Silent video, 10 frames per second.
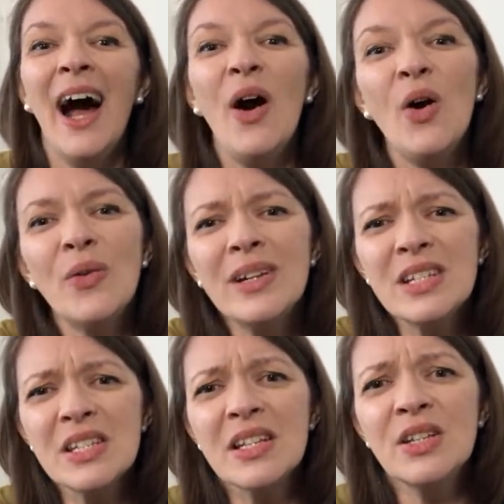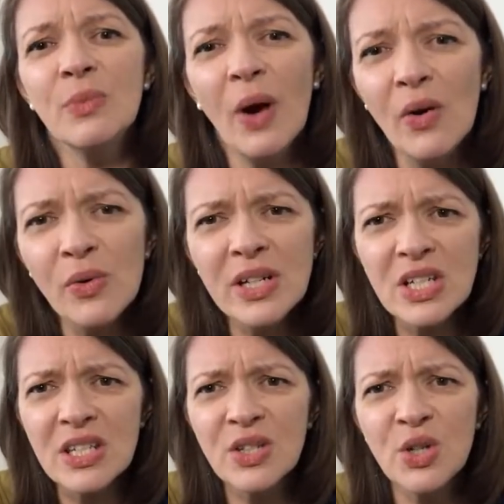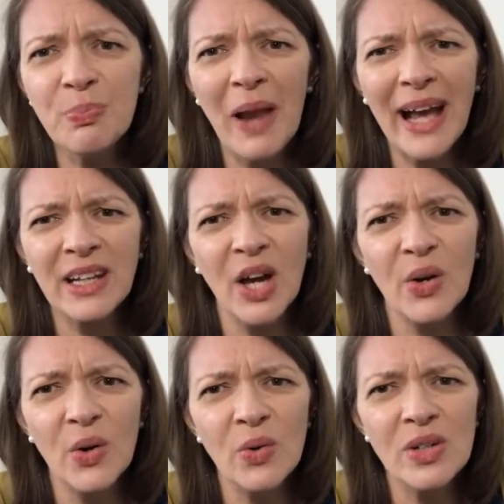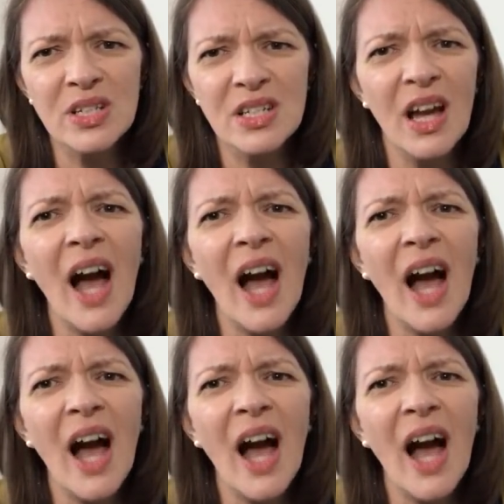Orange is the new black? No, Orange.